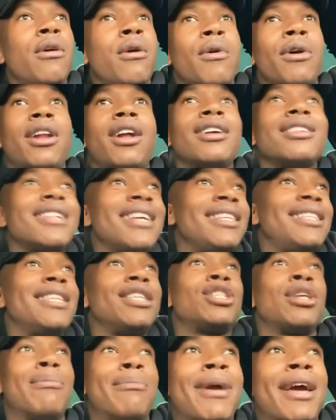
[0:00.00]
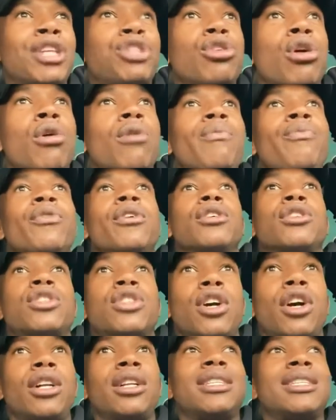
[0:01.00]
When I was eating tomato,
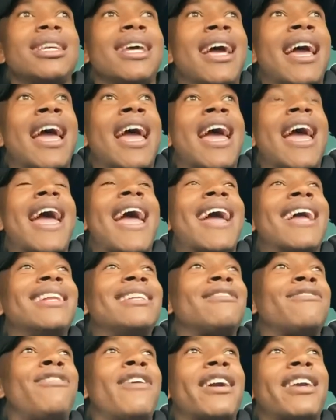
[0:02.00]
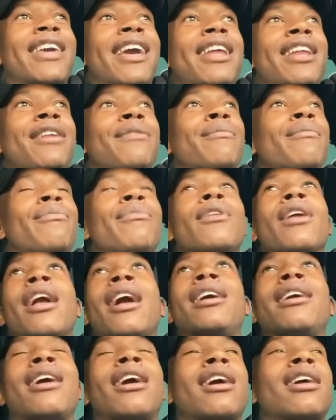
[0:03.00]
salt, and fucking
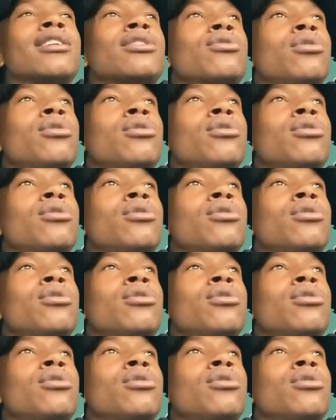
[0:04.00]
in